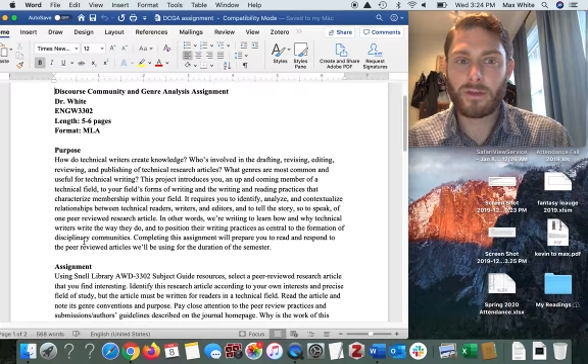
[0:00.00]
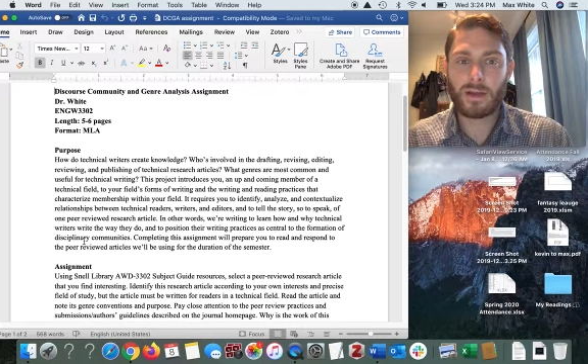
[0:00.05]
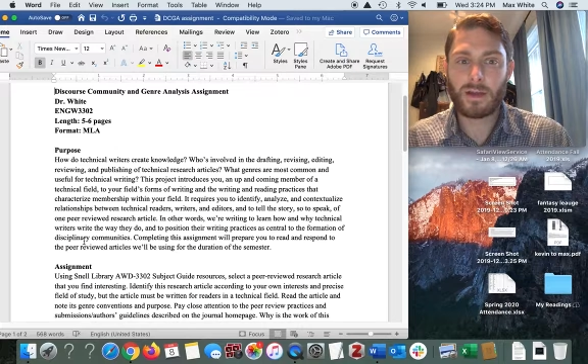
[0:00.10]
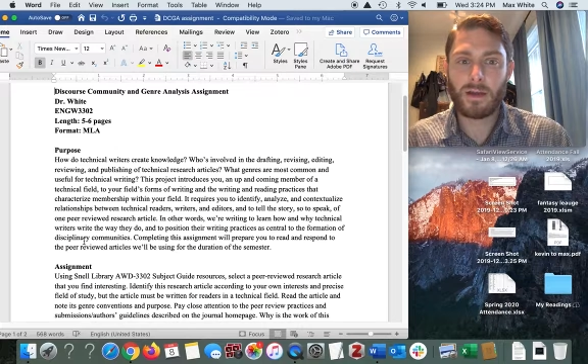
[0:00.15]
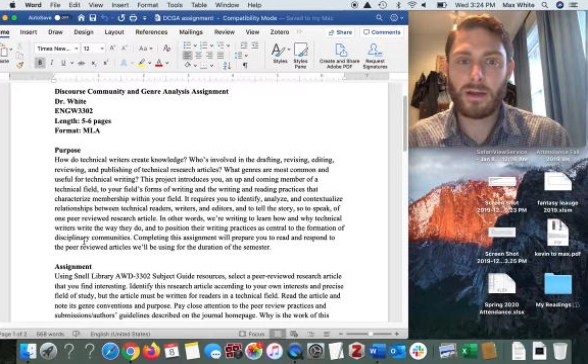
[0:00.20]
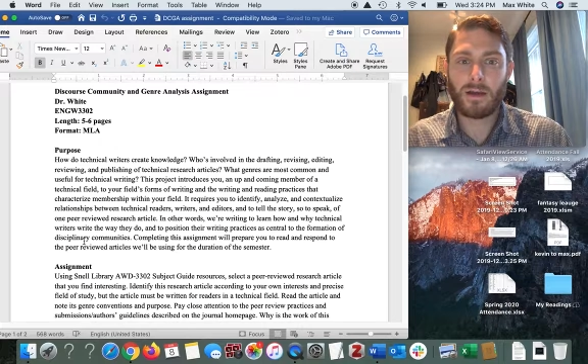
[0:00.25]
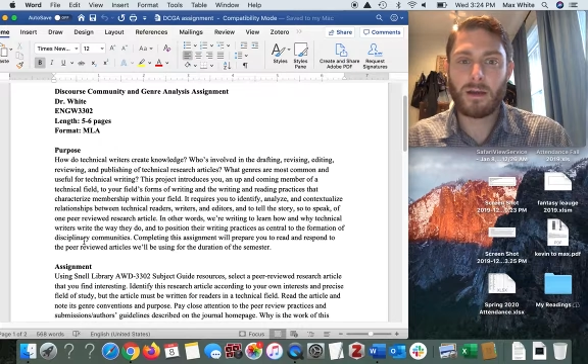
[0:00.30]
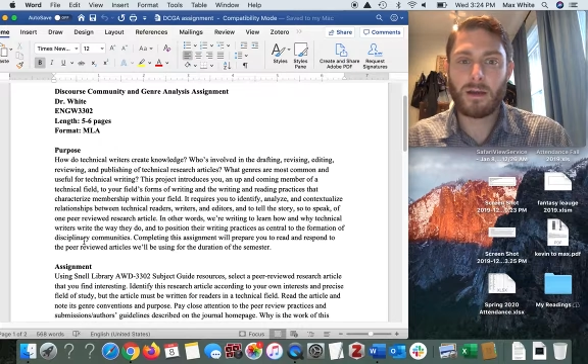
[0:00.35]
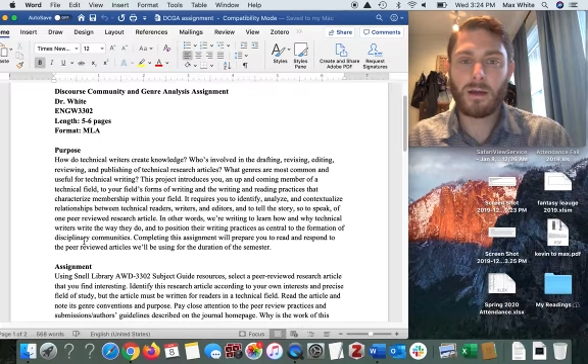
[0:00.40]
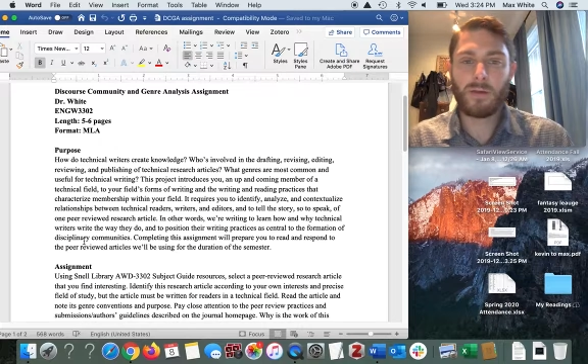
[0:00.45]

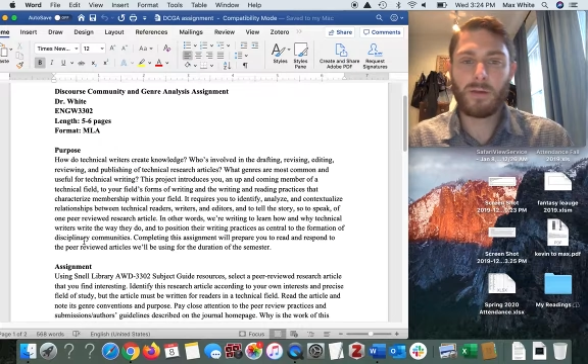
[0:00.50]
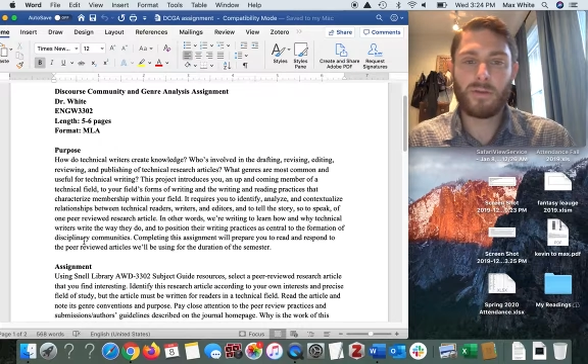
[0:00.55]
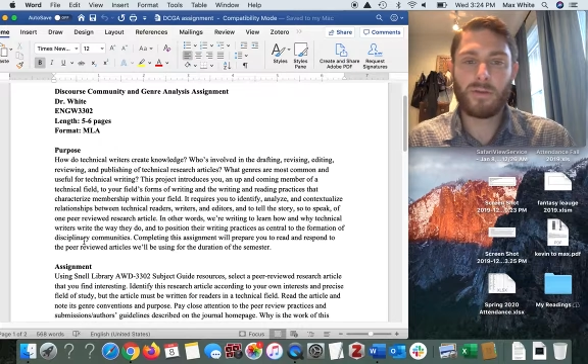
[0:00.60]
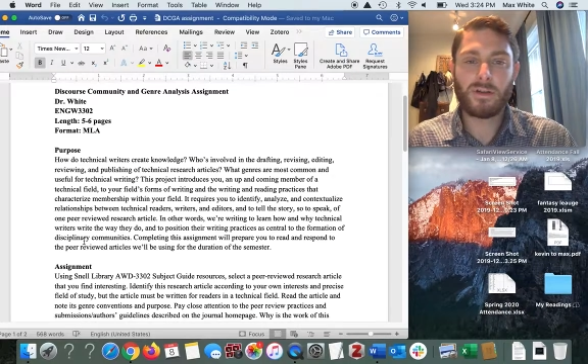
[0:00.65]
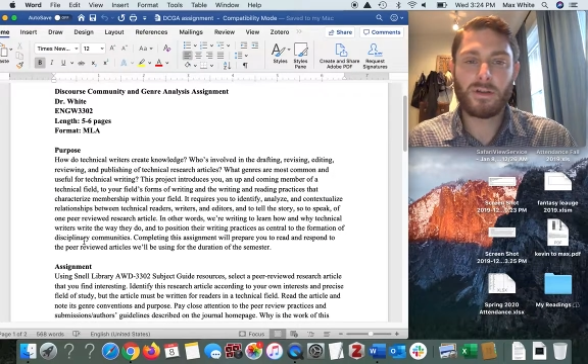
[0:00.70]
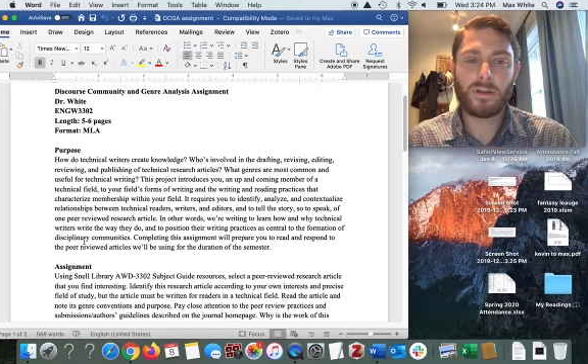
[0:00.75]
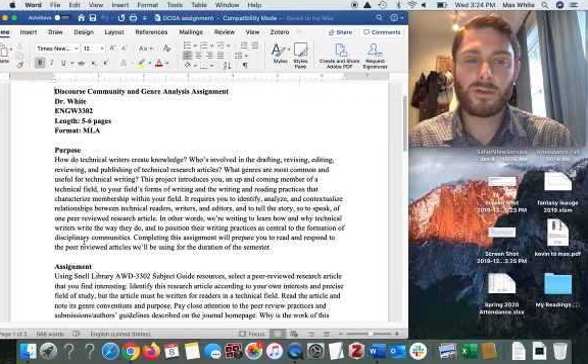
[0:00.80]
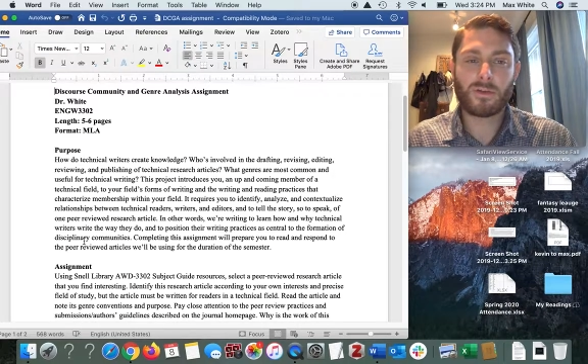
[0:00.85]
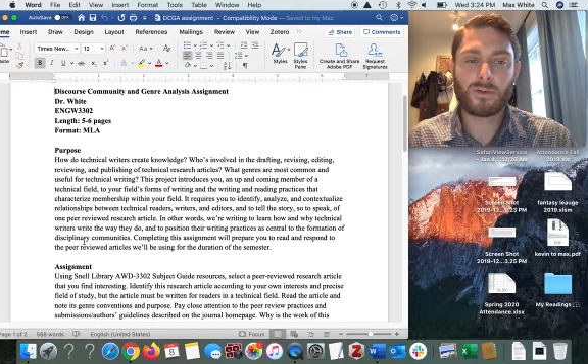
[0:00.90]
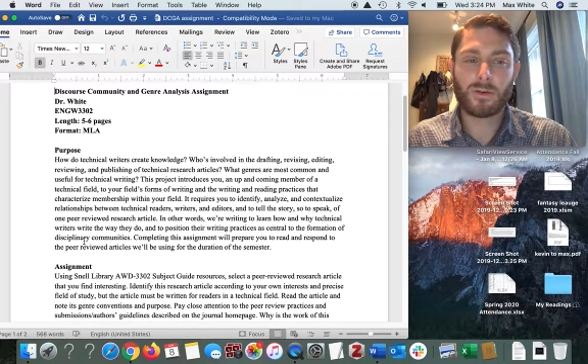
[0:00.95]
of a
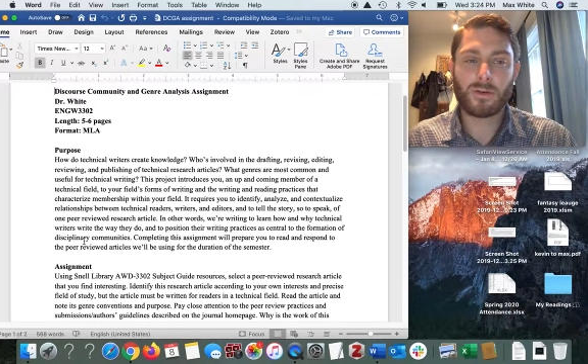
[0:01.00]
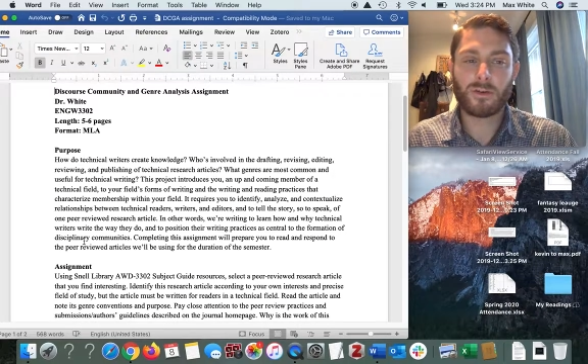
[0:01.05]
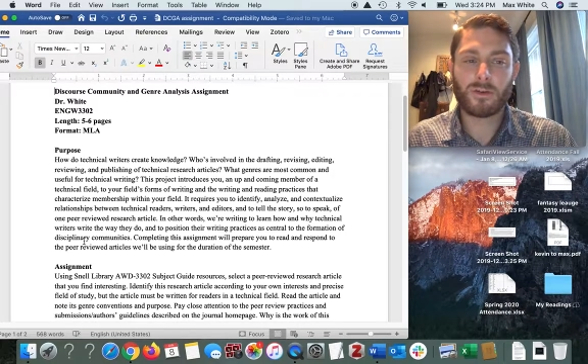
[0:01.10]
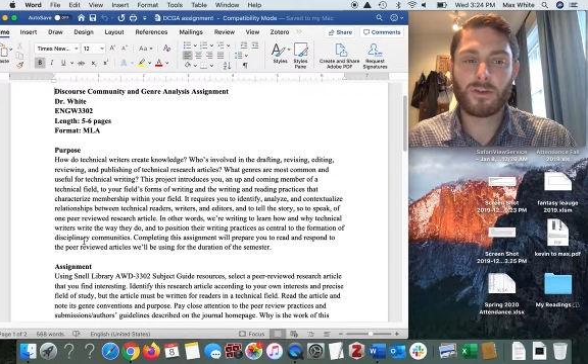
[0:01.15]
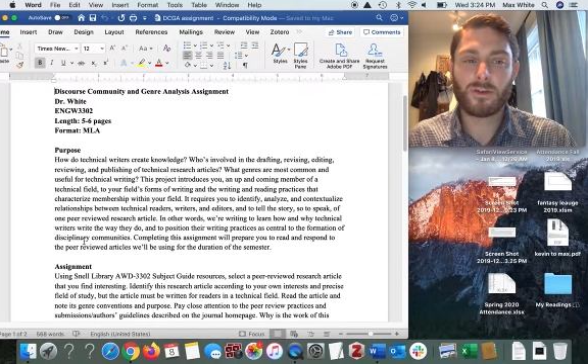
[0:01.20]
discourse